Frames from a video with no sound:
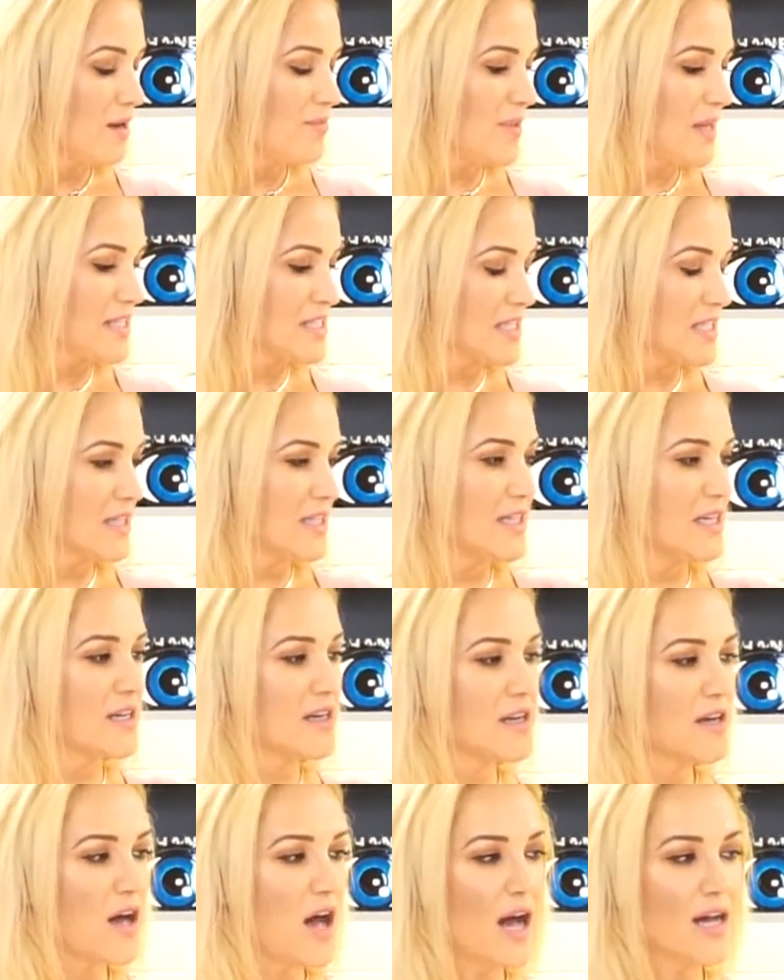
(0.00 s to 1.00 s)

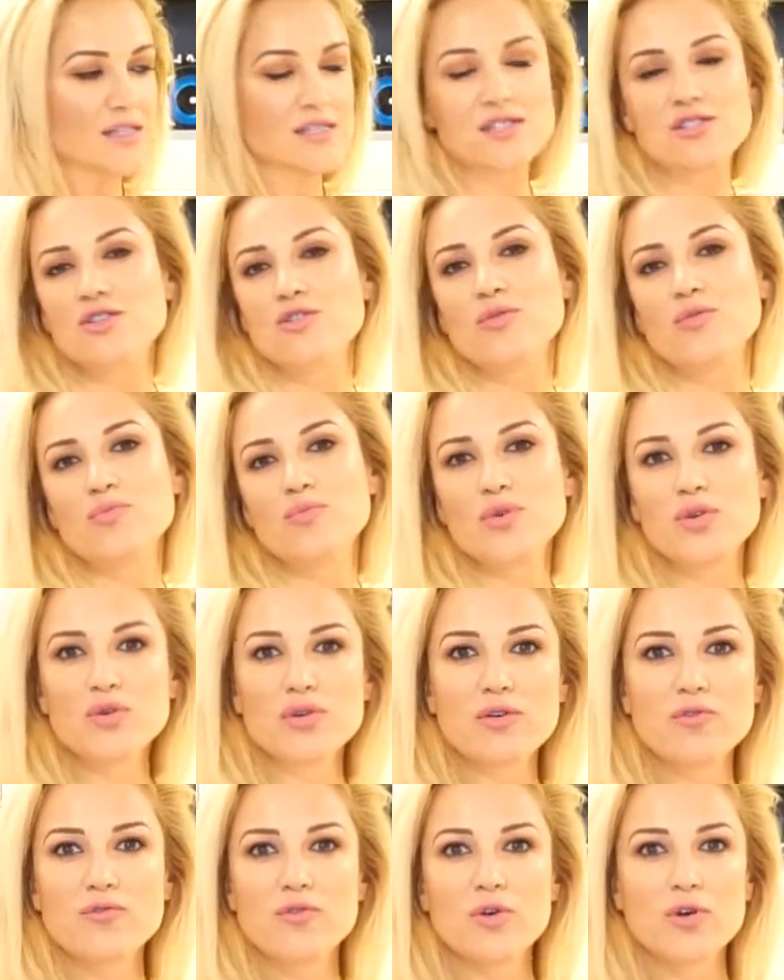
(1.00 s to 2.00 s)
basically costume
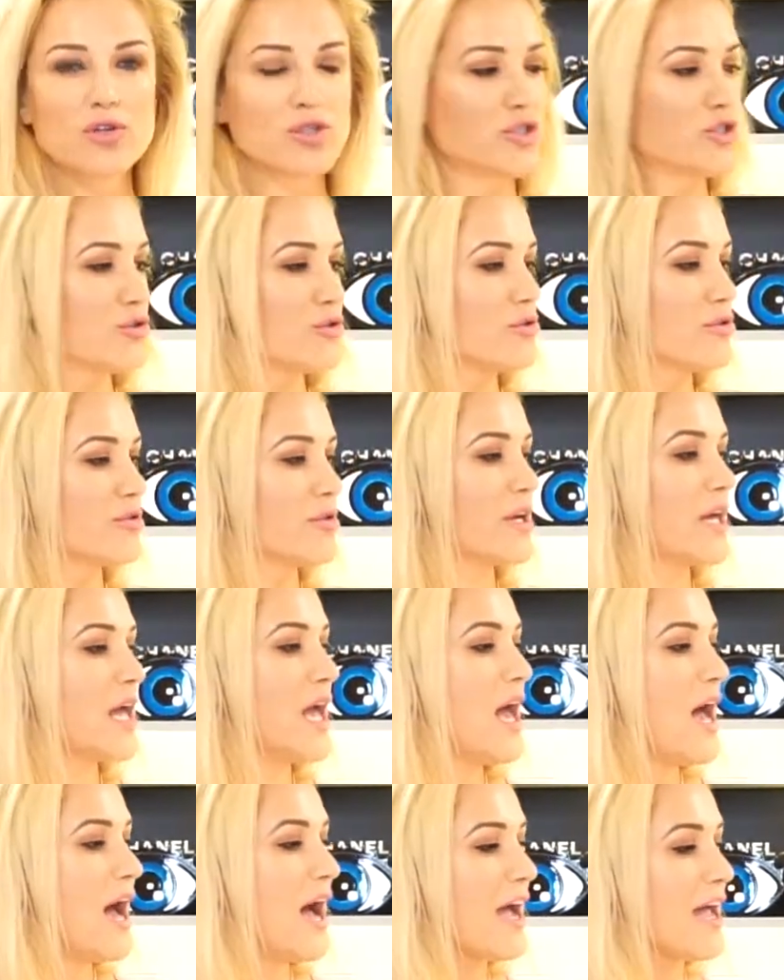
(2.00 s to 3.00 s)
beautiful jewelry.
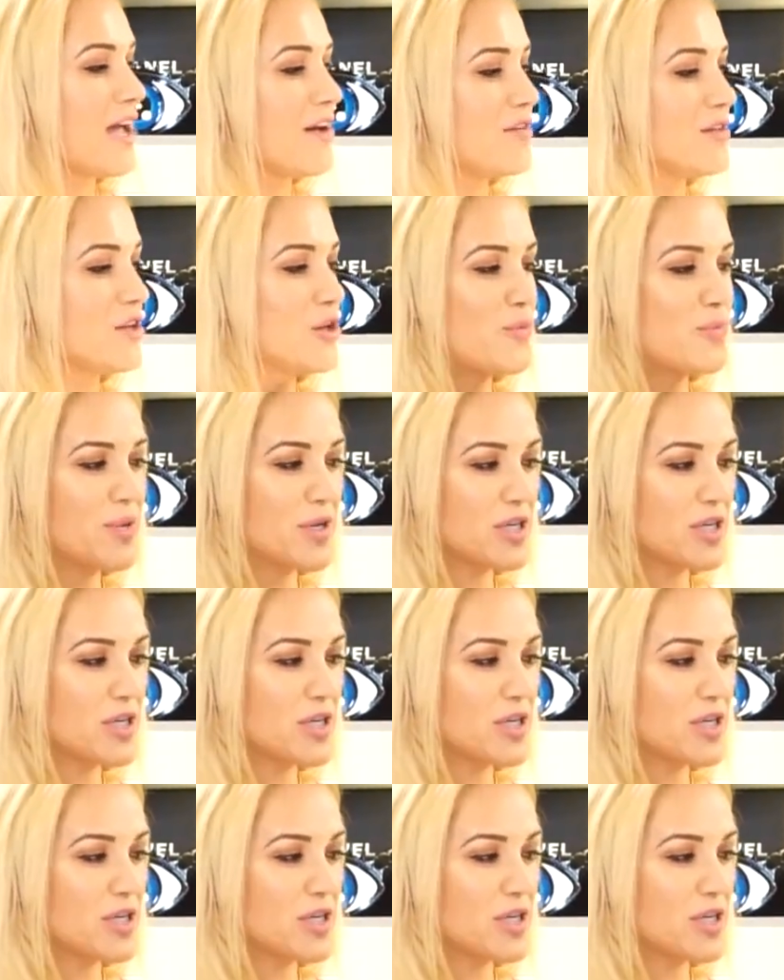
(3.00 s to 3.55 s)
I have a little